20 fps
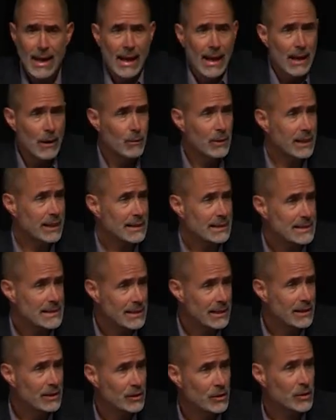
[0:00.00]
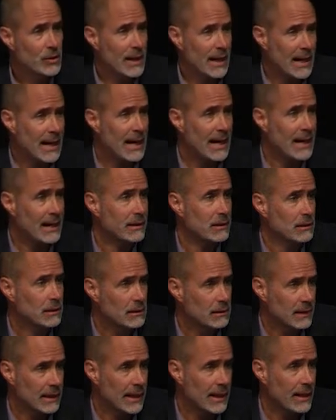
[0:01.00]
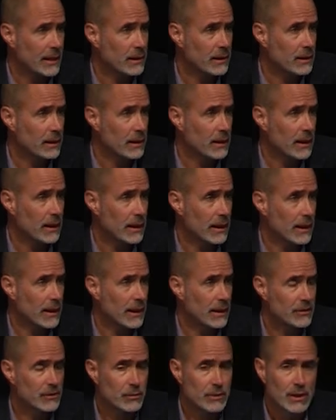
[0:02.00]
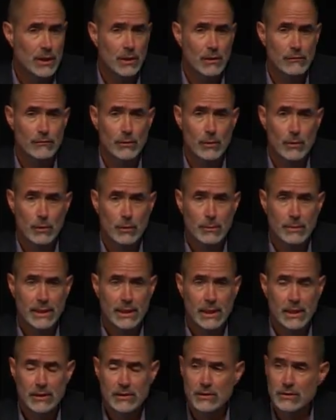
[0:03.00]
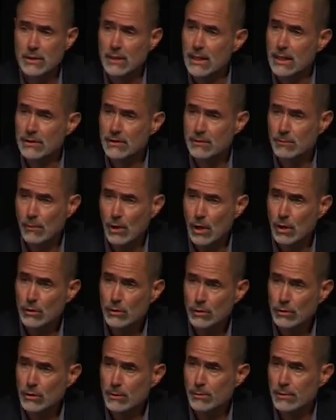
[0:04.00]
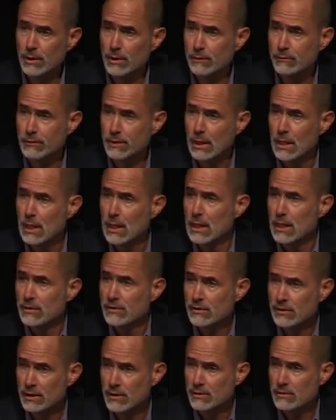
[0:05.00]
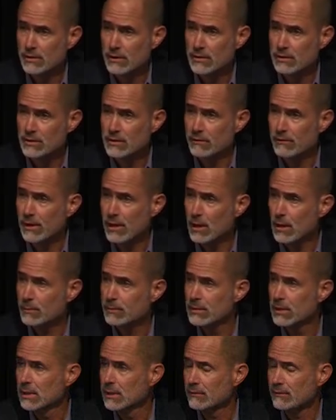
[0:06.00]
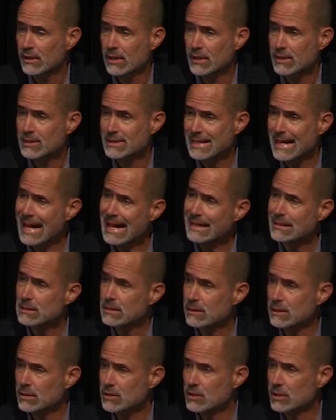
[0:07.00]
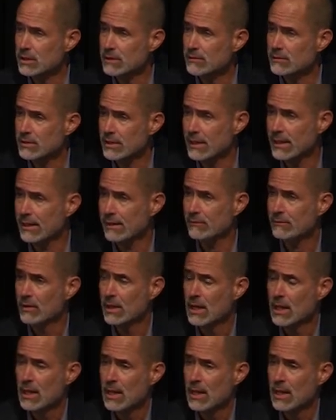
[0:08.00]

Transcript: And we continue to add land as we go forward because a small group of citizens developed various tax initiatives that have